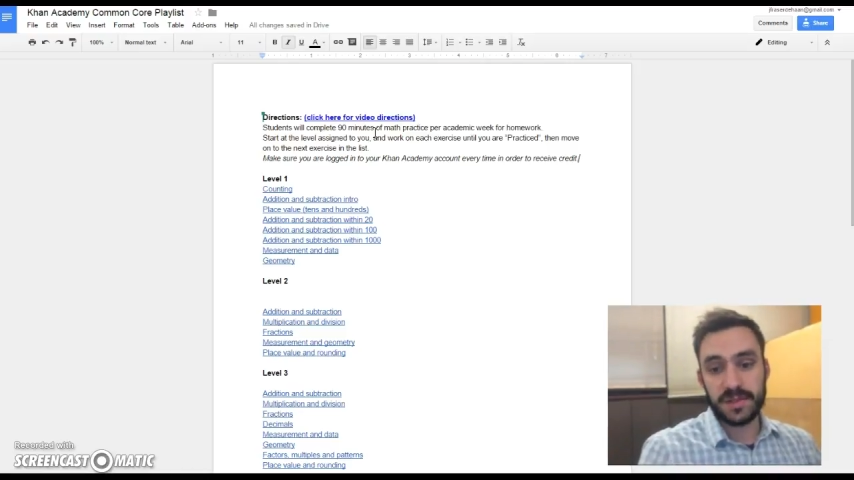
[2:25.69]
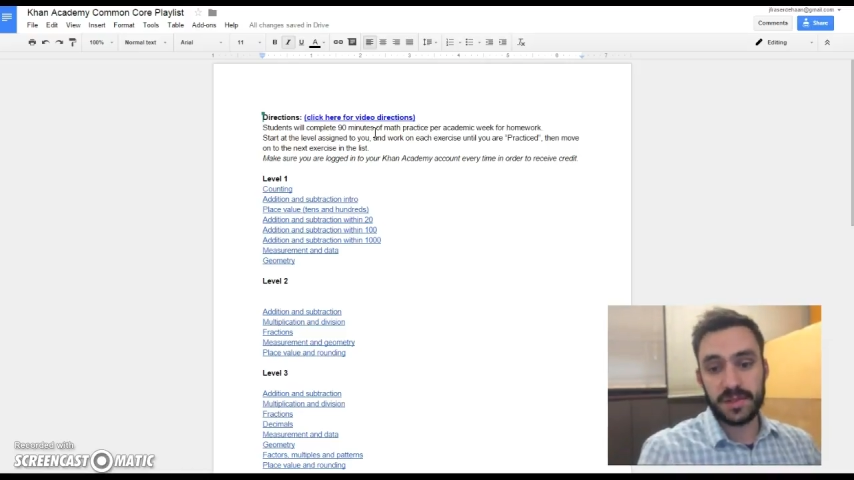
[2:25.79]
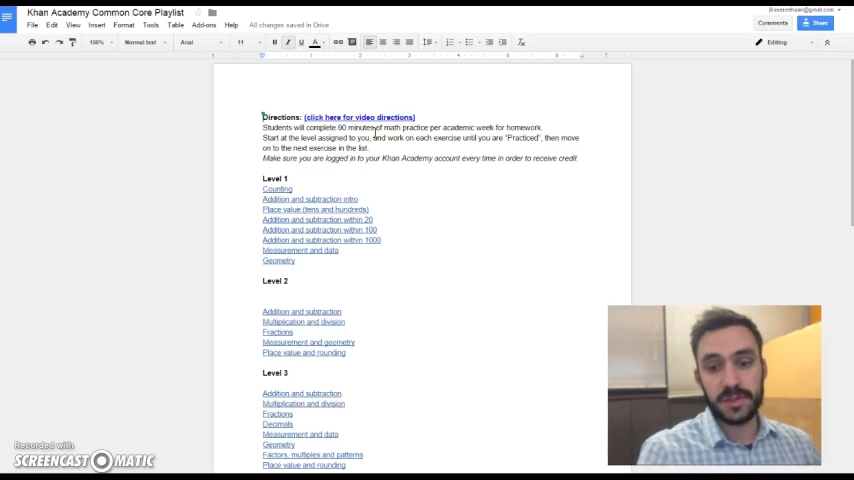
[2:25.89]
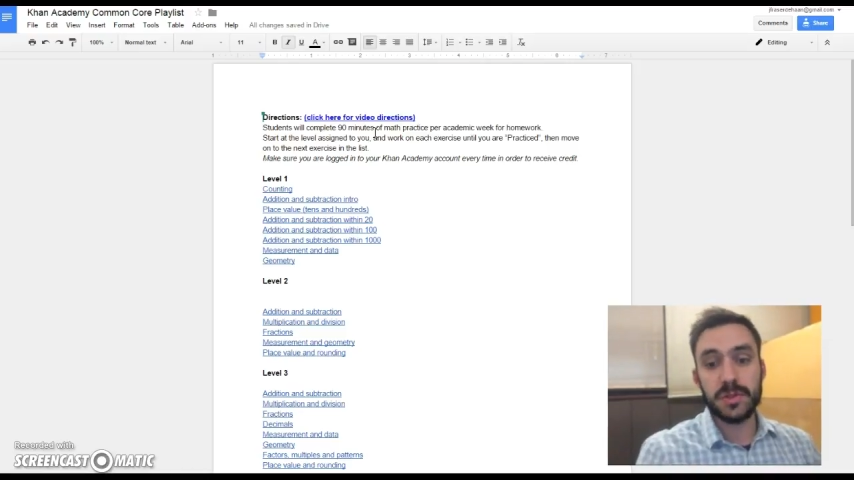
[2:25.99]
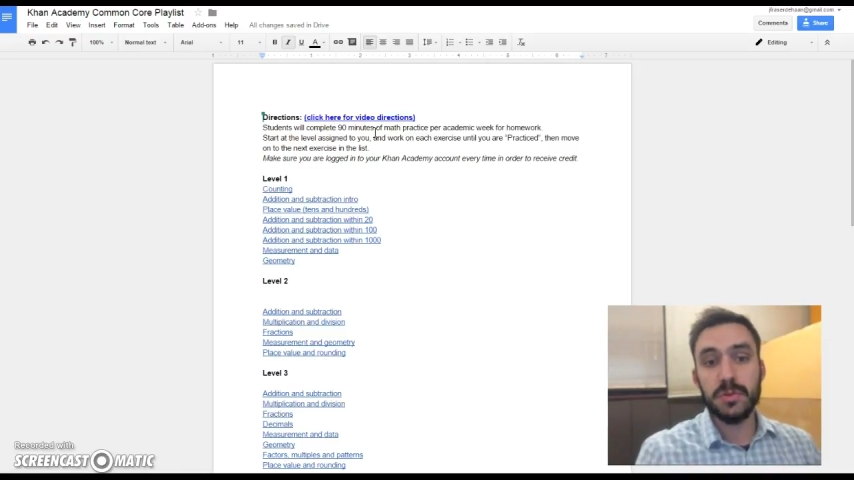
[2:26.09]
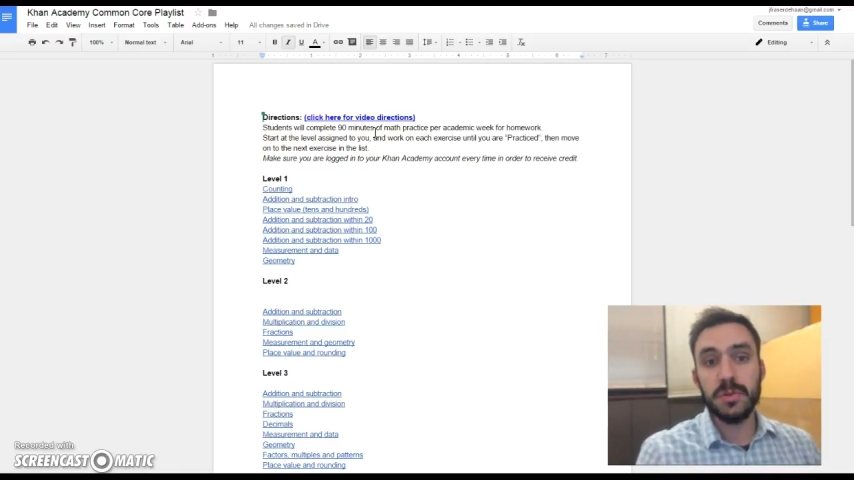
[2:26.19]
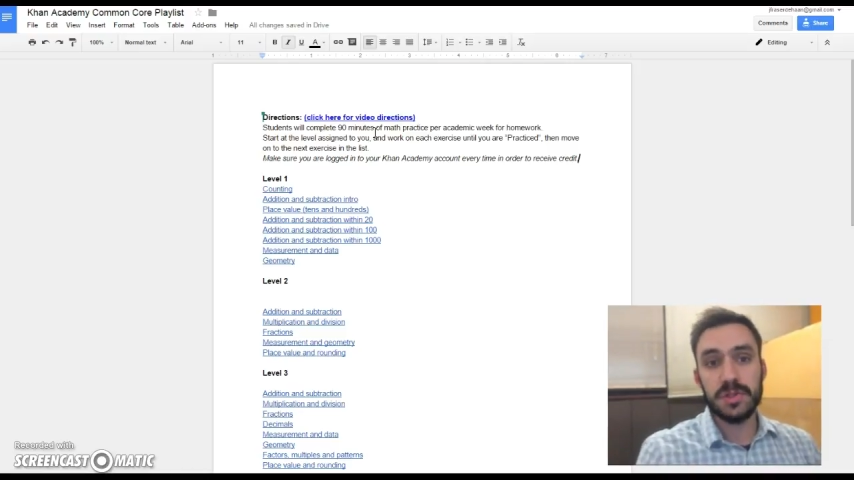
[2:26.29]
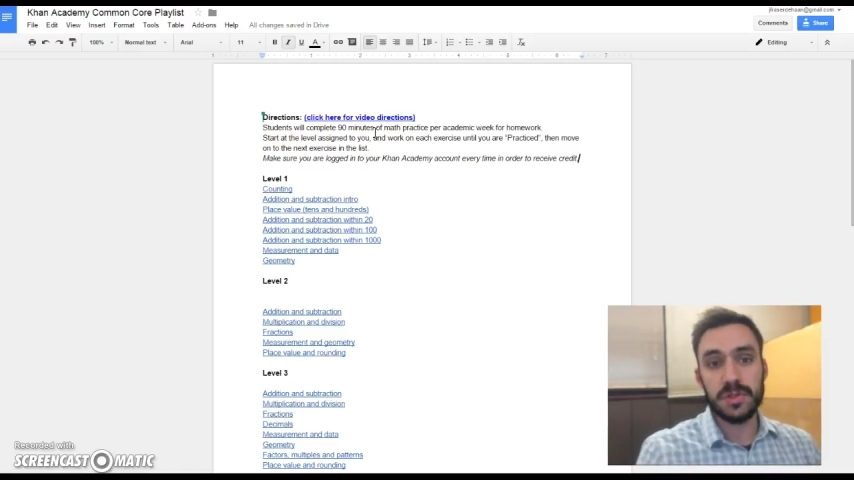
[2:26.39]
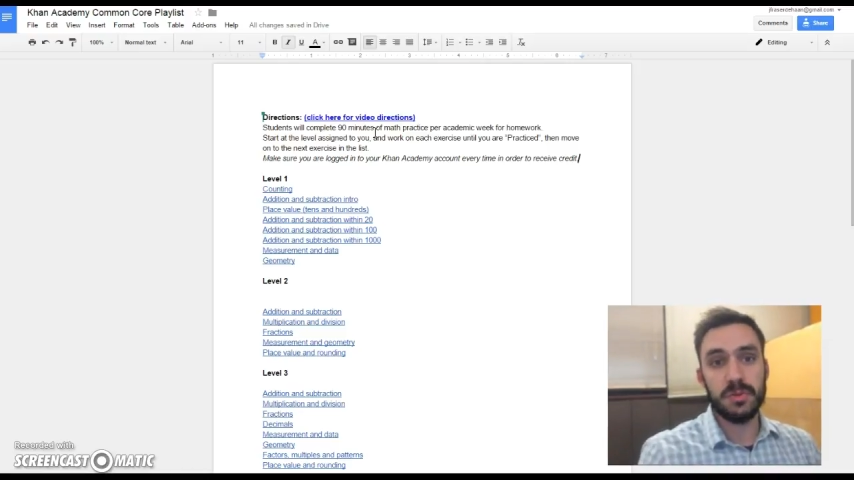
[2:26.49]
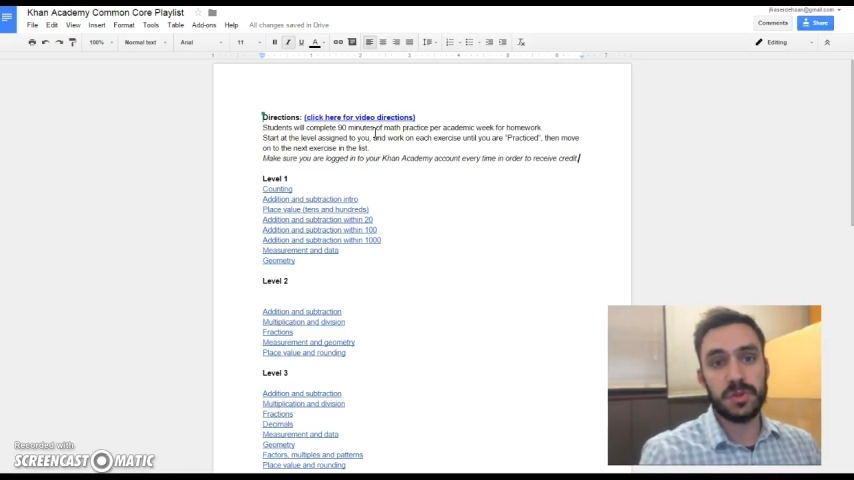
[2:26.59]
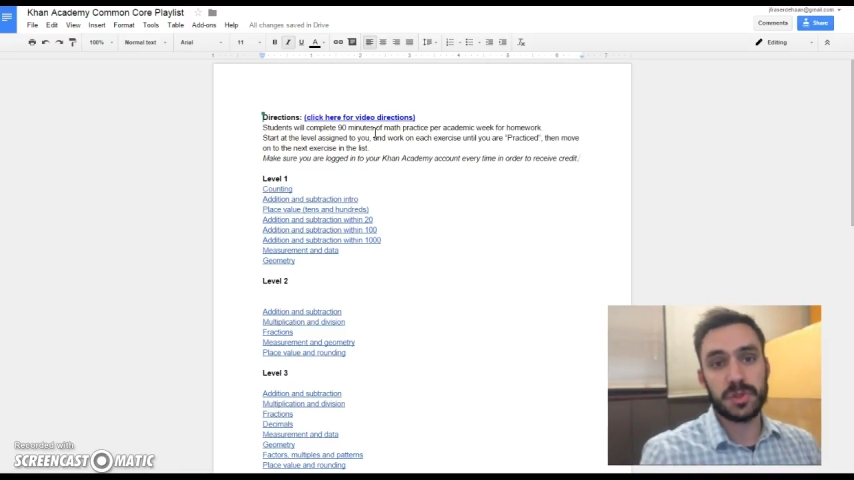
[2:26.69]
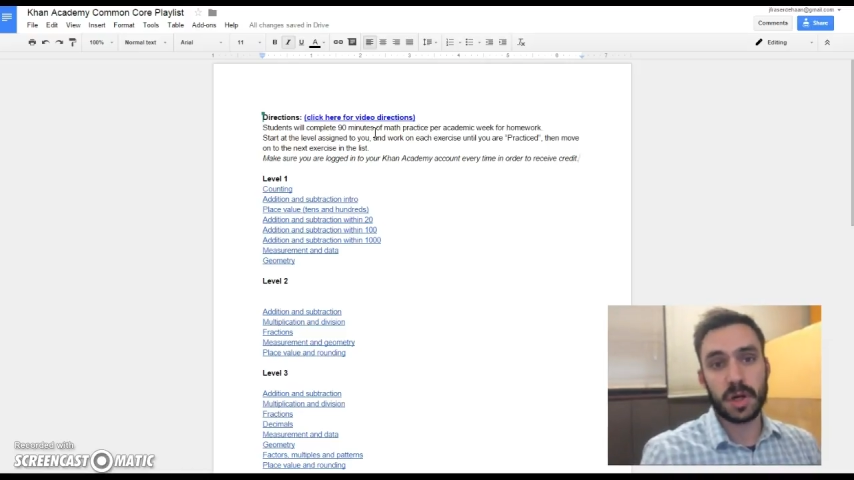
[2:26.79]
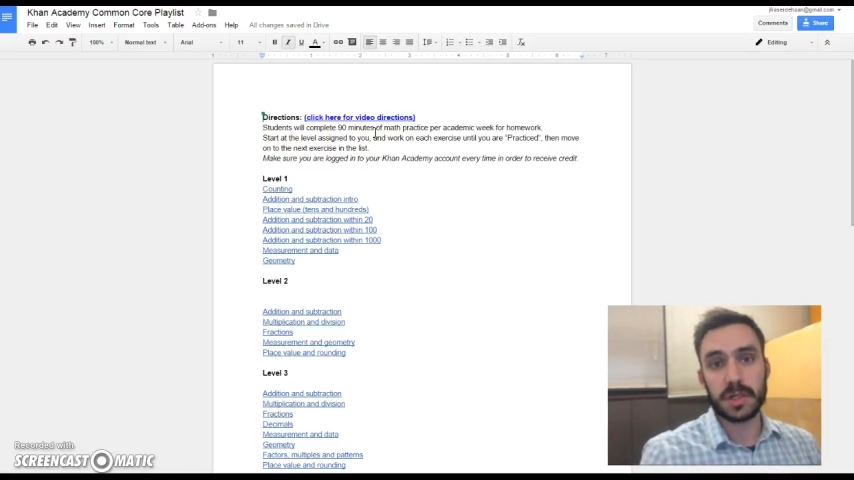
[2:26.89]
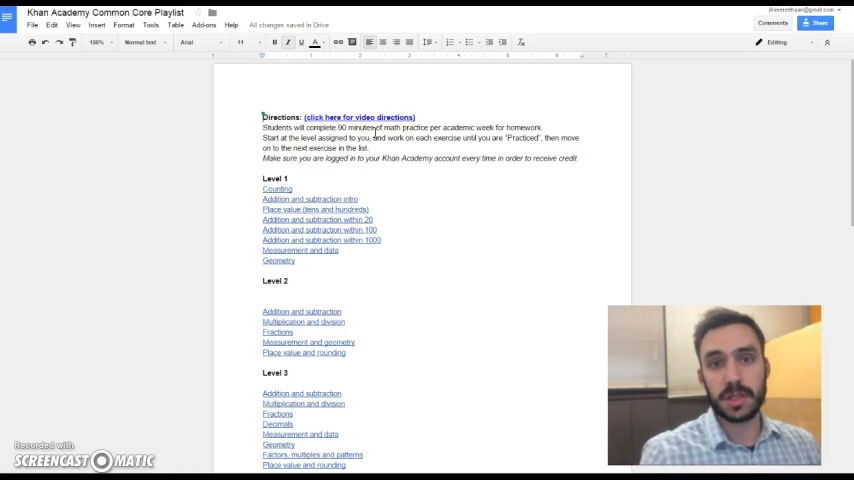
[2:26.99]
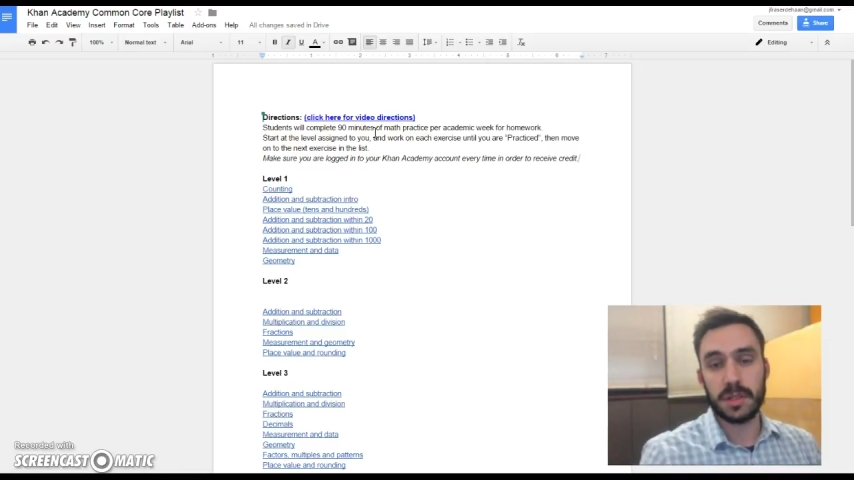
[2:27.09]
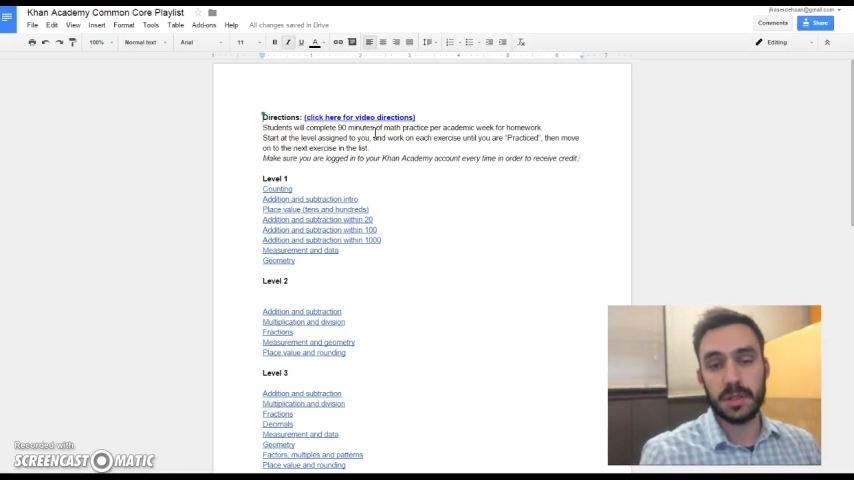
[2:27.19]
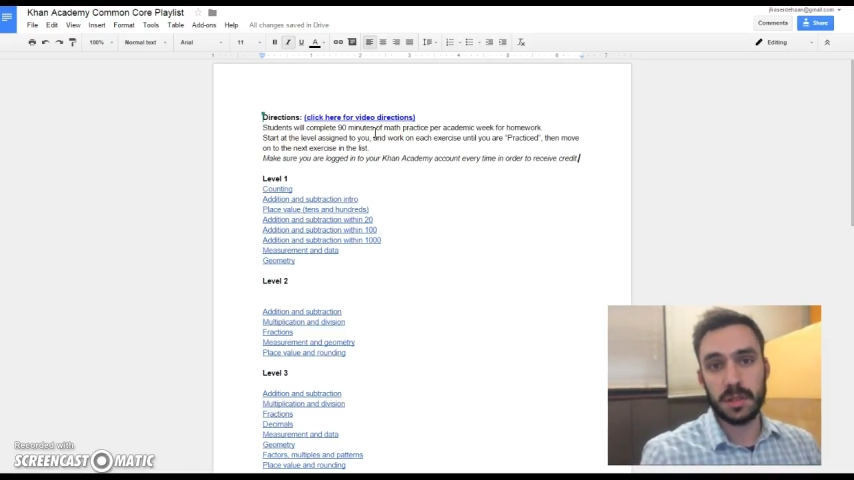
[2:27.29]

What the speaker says: soon as you start,